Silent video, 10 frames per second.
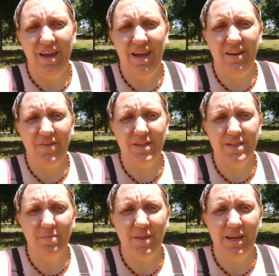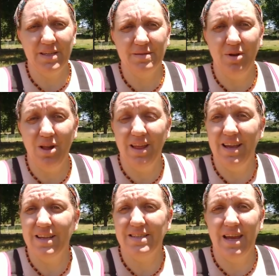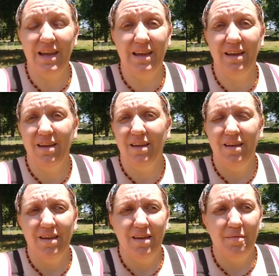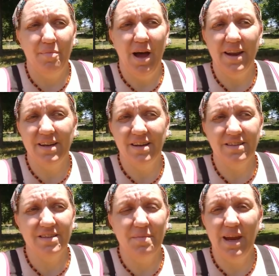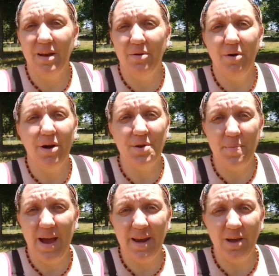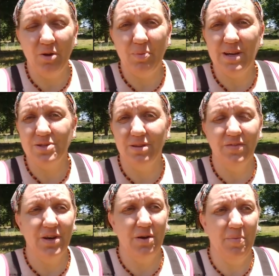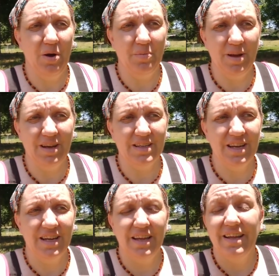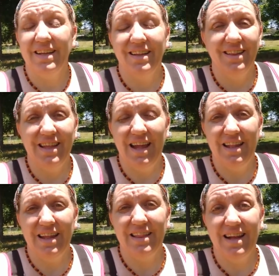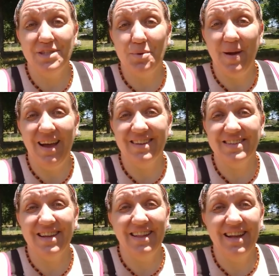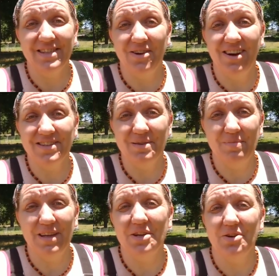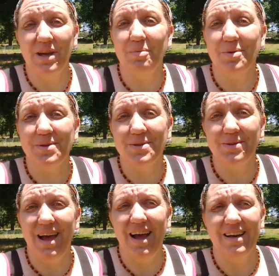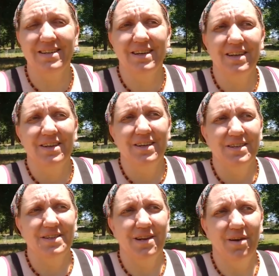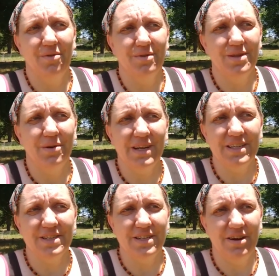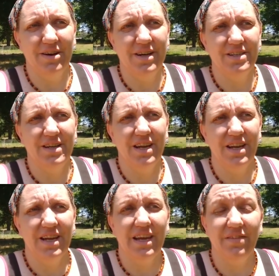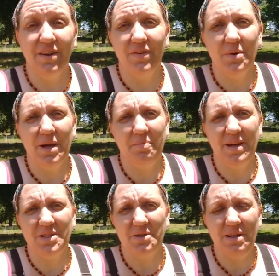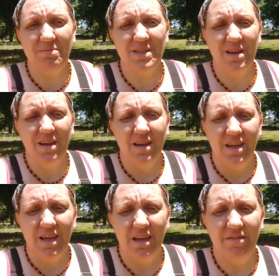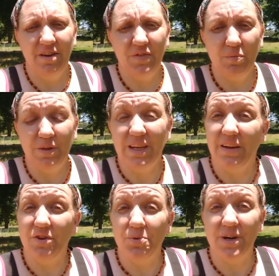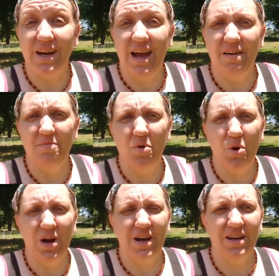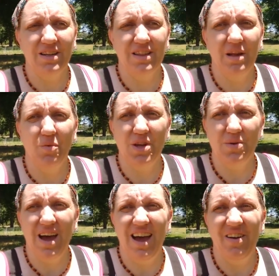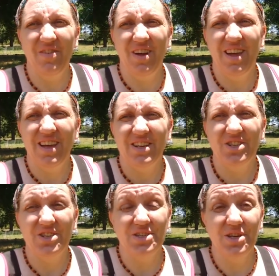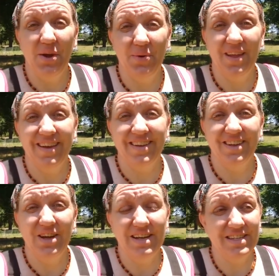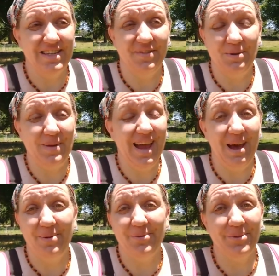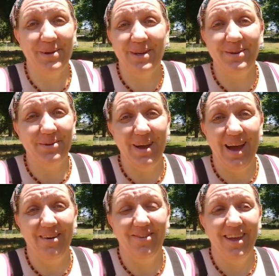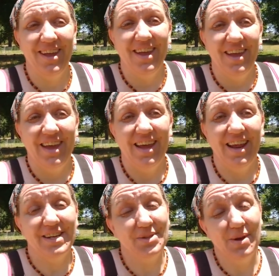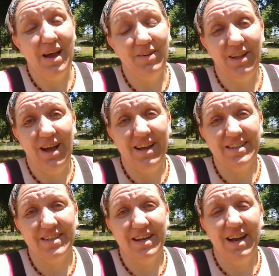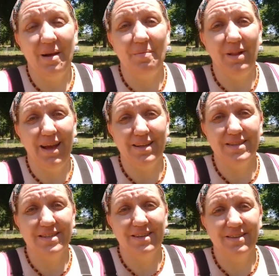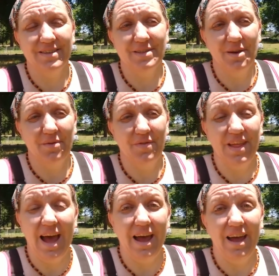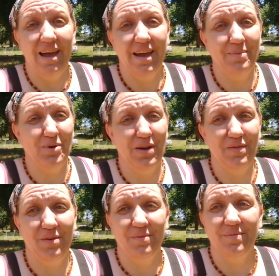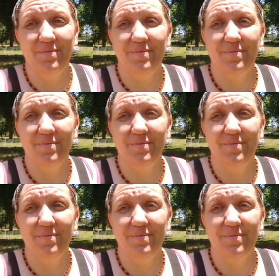And if it's something as small as a potted tomato on your patio because you live in an apartment, then that's your best, and that's awesome that you're able to do that. So don't get discouraged, even if you had big dreams, even if you believed you were gonna have more than what you have. Just know that you just have to be happy with what you do have. And I do have a lot, and I'm blessed. So for that, I am grateful.